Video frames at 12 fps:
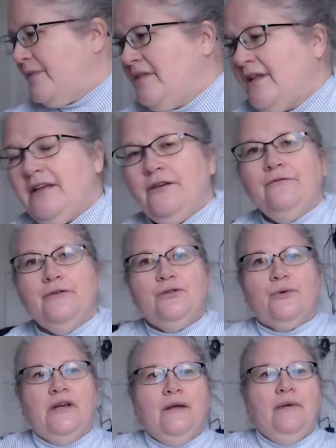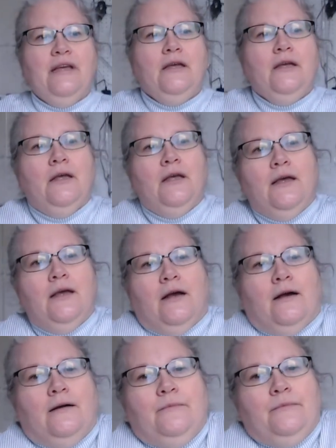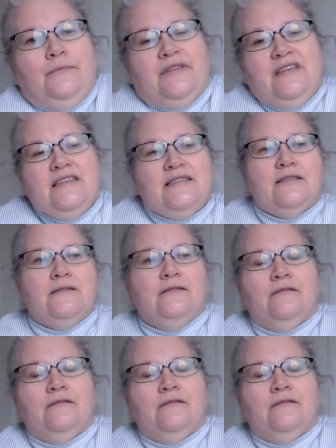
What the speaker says: Thank you for joining me. Please,